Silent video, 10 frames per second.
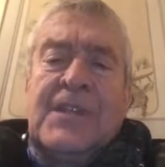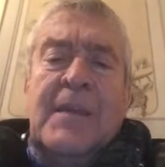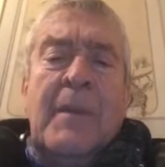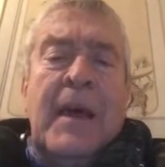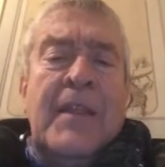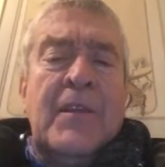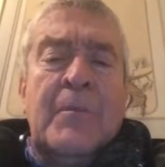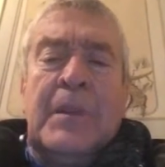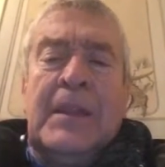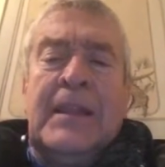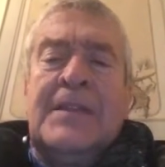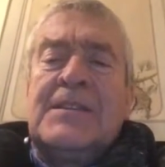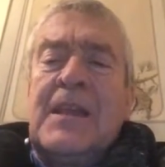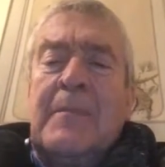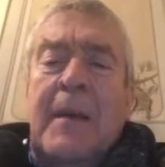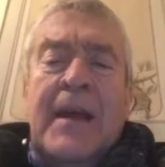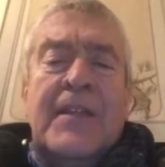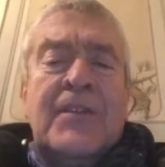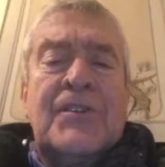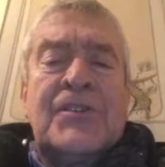they buy their police, they buy
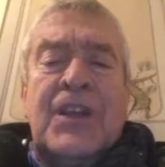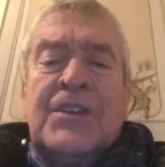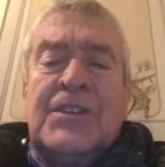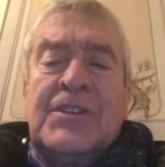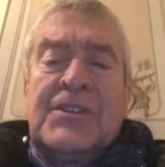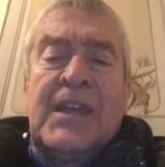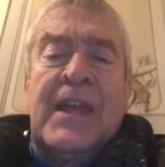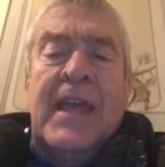their judges.